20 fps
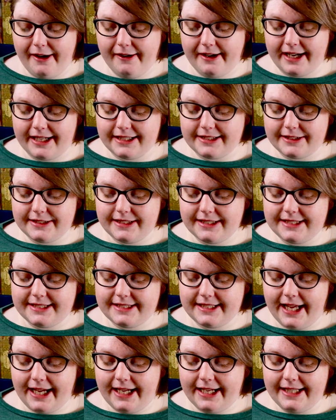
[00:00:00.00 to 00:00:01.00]
Okay, so the
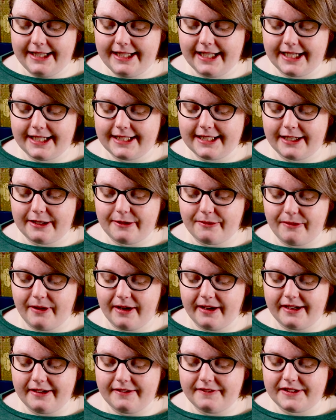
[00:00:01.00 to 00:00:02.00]
second thing that
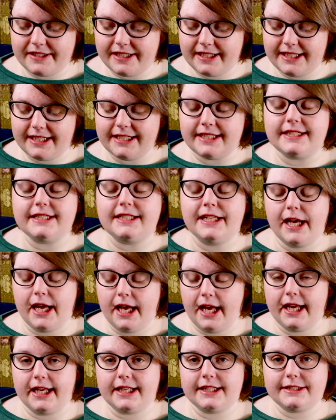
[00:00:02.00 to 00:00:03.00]
arrived is,
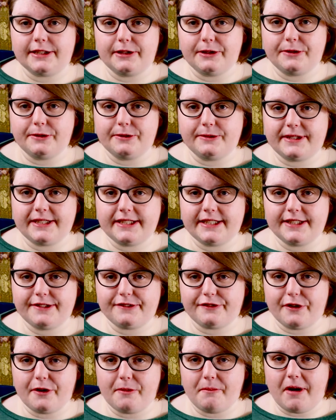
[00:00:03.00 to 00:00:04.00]
so this
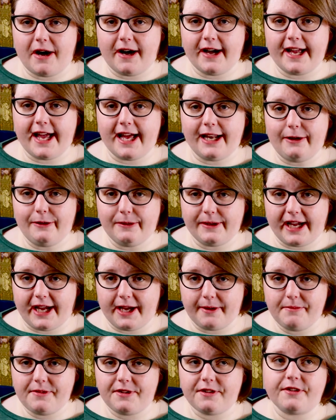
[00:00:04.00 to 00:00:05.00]
is from Iello
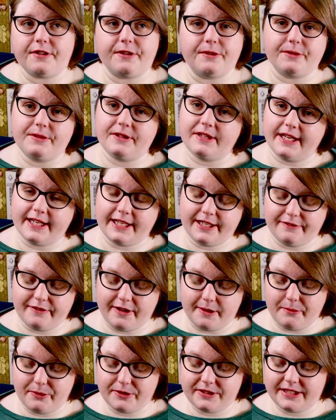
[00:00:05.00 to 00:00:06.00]
Games, so thank you
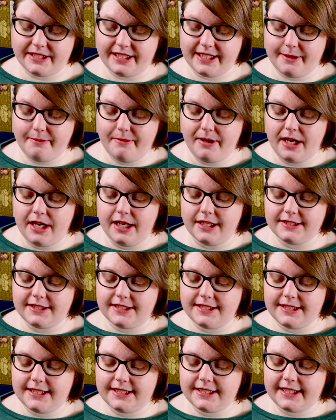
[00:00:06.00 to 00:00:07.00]
very much to them.
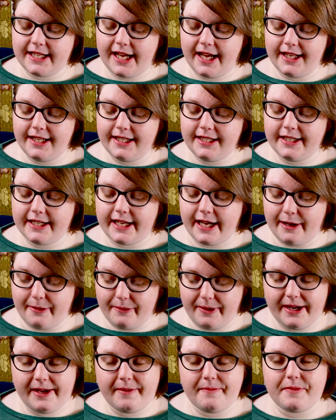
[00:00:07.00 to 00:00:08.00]
So this is
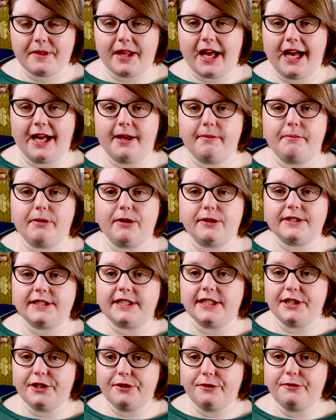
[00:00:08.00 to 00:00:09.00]
Kanagawa and plus
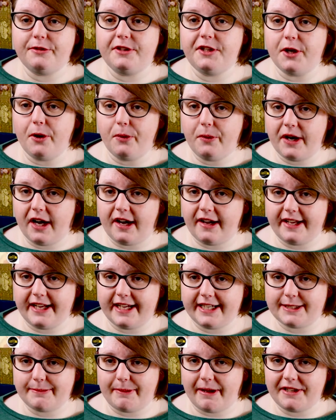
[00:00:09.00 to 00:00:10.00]
the new
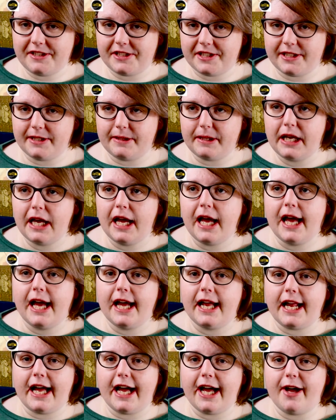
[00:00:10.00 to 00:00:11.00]
Yokai expansion.
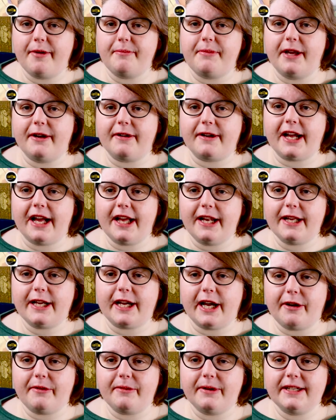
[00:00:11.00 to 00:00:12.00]
Um, now
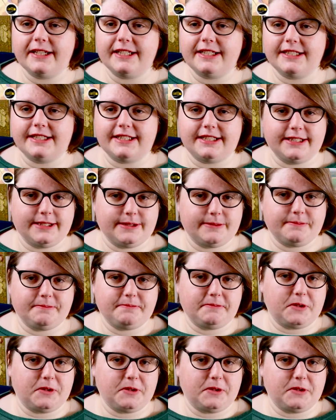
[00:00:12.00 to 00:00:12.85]
Kanagawa is this